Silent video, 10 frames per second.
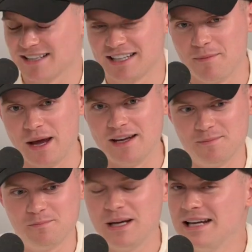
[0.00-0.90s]
Yes, I met
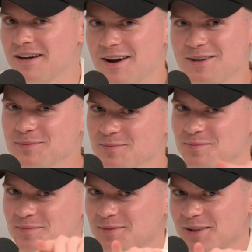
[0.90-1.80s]
him, Peter.
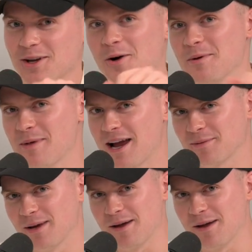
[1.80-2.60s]
Call me back,